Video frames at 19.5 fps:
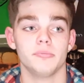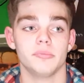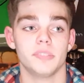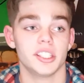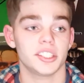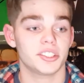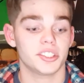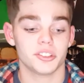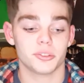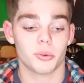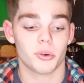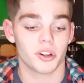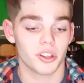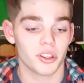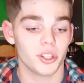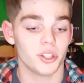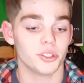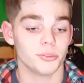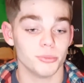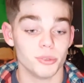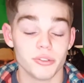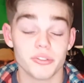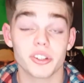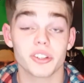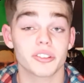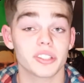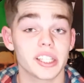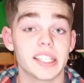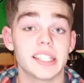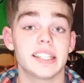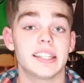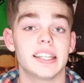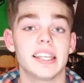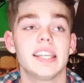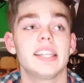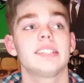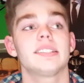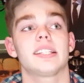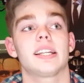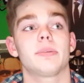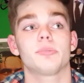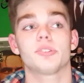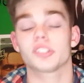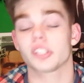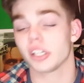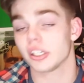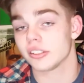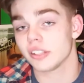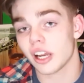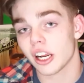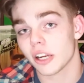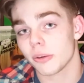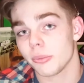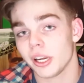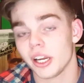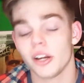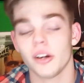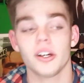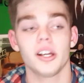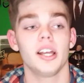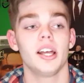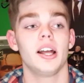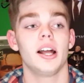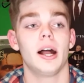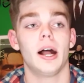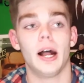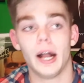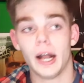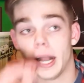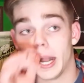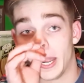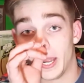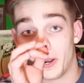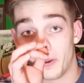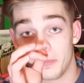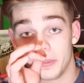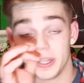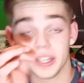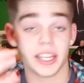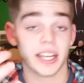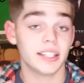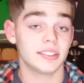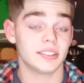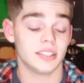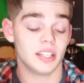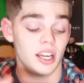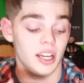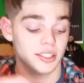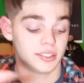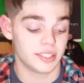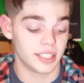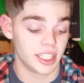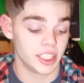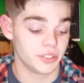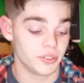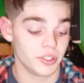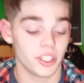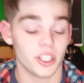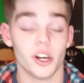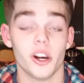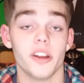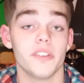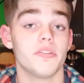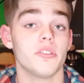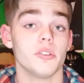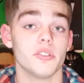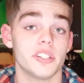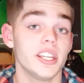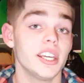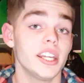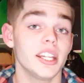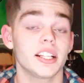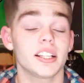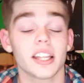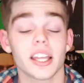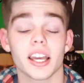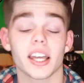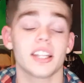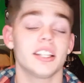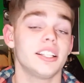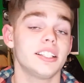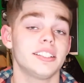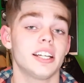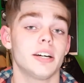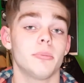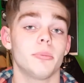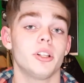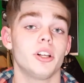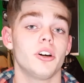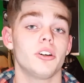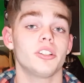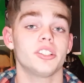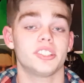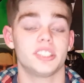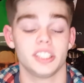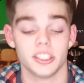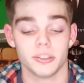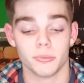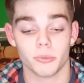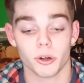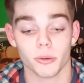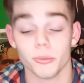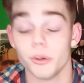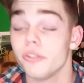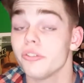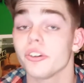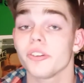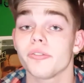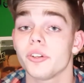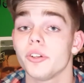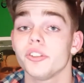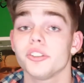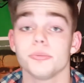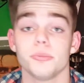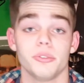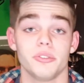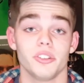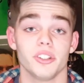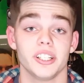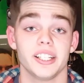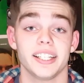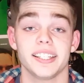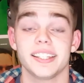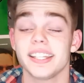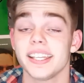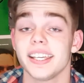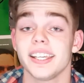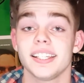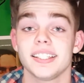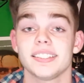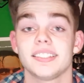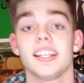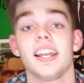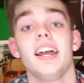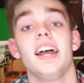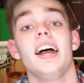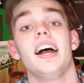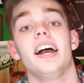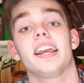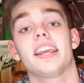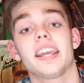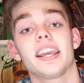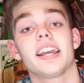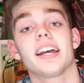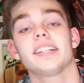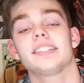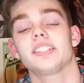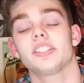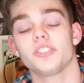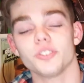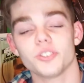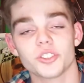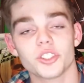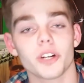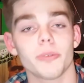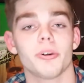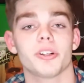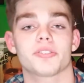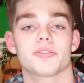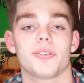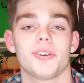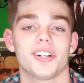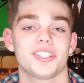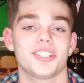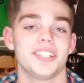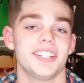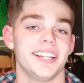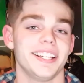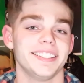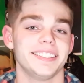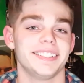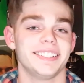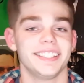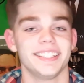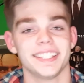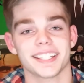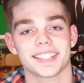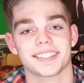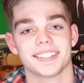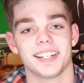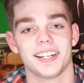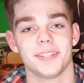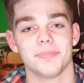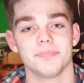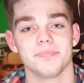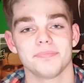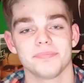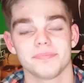This is one of those movie-related things that I'm just going to talk about. I hope you liked today's video. If you did, click on the link down below to see more movie reviews and movie-related things. Again, guys, thank you so much for watching, and see you next time.